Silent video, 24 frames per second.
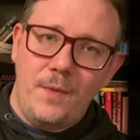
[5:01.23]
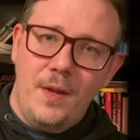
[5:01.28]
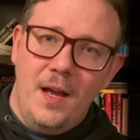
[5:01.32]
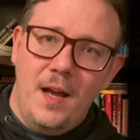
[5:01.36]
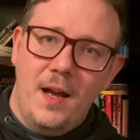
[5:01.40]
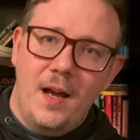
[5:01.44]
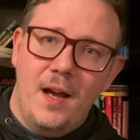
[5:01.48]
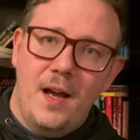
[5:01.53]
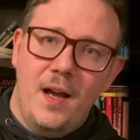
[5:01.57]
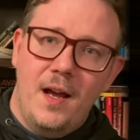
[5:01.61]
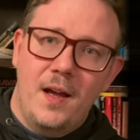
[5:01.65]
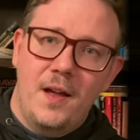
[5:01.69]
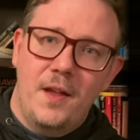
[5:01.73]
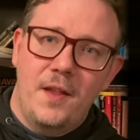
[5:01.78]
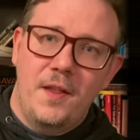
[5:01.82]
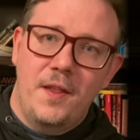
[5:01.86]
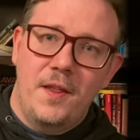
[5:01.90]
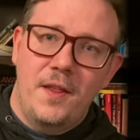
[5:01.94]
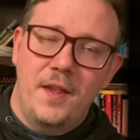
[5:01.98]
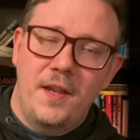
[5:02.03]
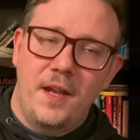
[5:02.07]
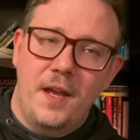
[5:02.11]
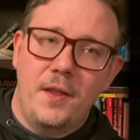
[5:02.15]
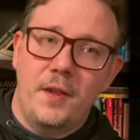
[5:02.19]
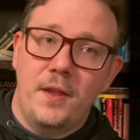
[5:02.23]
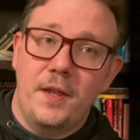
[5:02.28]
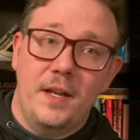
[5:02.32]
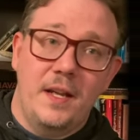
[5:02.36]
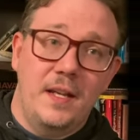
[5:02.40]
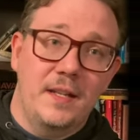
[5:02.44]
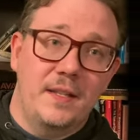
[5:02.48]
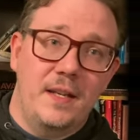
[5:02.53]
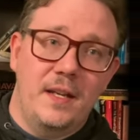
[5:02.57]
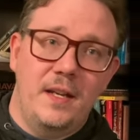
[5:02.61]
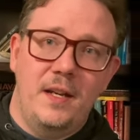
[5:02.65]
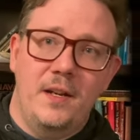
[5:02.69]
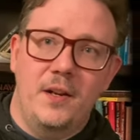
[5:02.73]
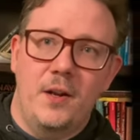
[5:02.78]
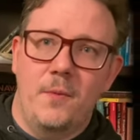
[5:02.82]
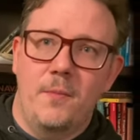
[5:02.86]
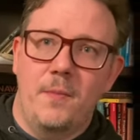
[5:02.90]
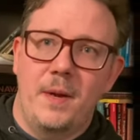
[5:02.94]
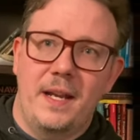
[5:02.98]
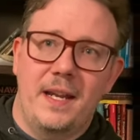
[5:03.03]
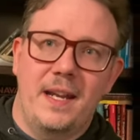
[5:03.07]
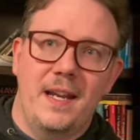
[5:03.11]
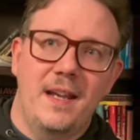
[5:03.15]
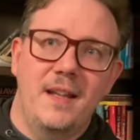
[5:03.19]
uh, the other thing is, you know,
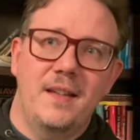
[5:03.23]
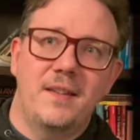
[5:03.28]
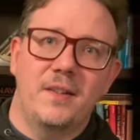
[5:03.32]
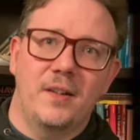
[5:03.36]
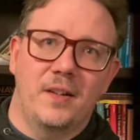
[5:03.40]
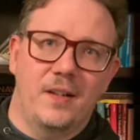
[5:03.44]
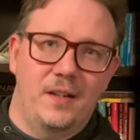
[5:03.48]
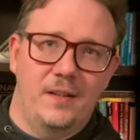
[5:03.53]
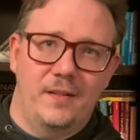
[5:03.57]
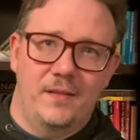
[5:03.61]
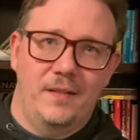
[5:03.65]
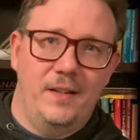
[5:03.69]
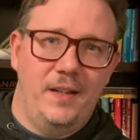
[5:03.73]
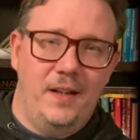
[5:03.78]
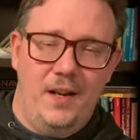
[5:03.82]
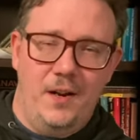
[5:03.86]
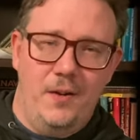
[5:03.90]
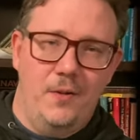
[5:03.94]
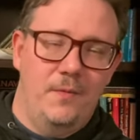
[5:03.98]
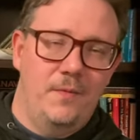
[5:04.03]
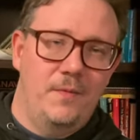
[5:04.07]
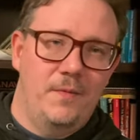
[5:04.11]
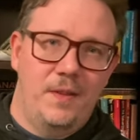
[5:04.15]
my kids are, you know,